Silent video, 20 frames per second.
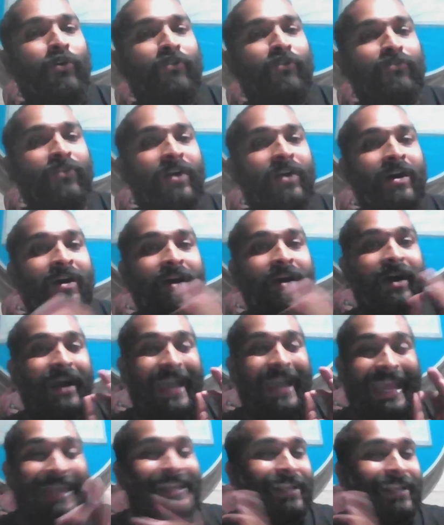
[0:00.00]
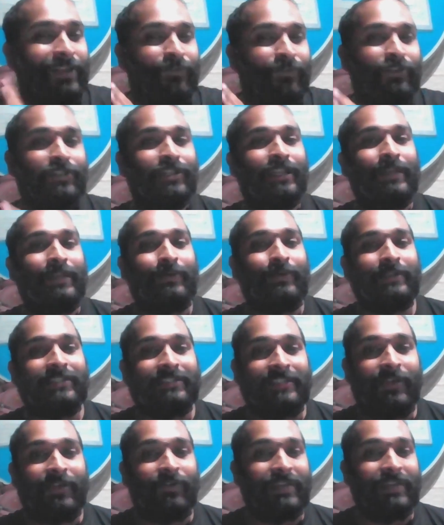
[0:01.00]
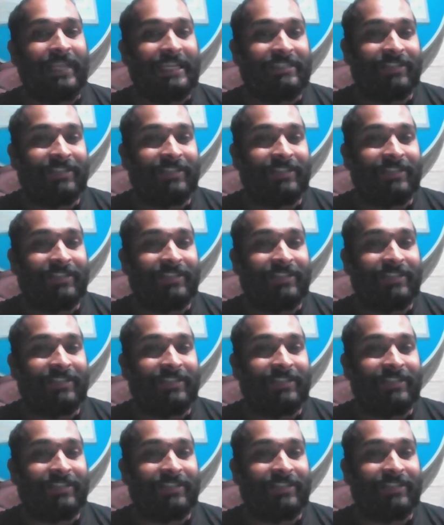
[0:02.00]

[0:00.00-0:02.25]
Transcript: of any differential equation given. Yes,